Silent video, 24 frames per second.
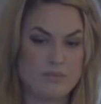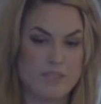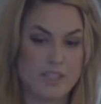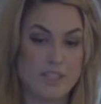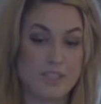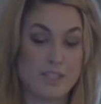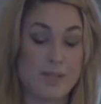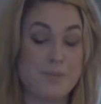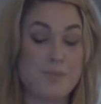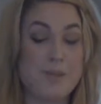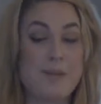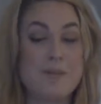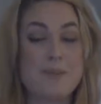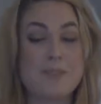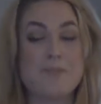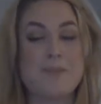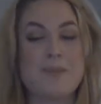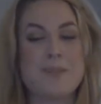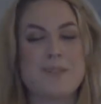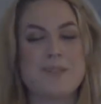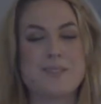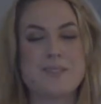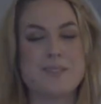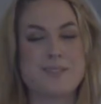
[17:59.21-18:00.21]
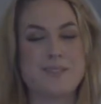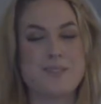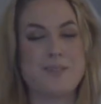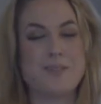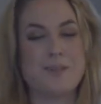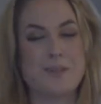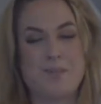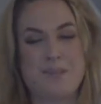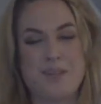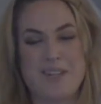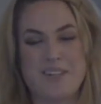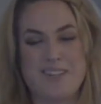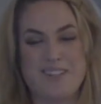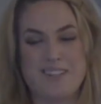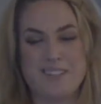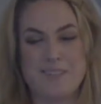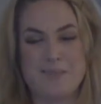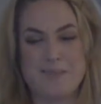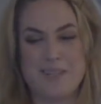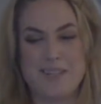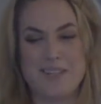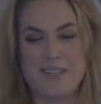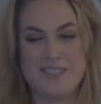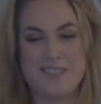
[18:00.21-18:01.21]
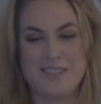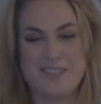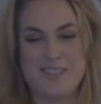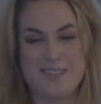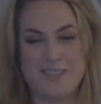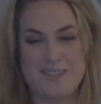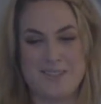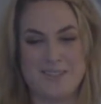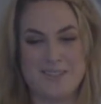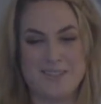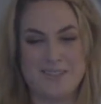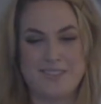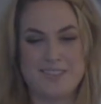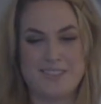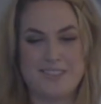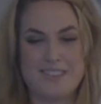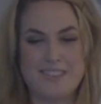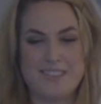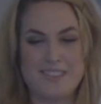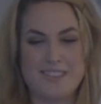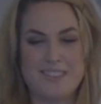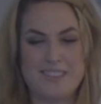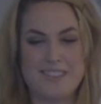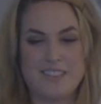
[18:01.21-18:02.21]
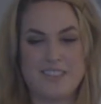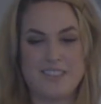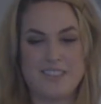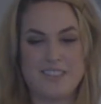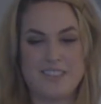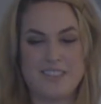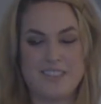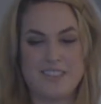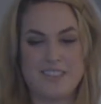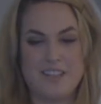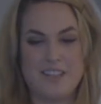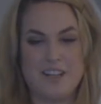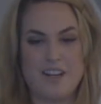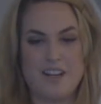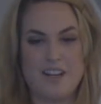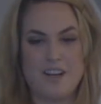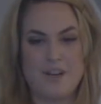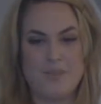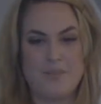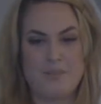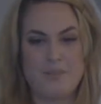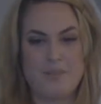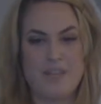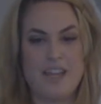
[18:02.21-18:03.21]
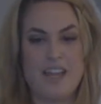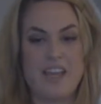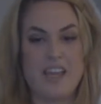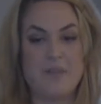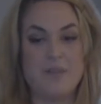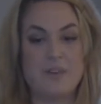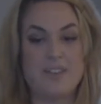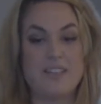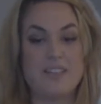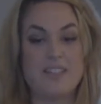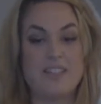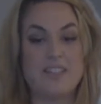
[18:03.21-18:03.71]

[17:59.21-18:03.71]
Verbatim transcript: Sometimes the pigs don't appear, sometimes they do. Um, playing with the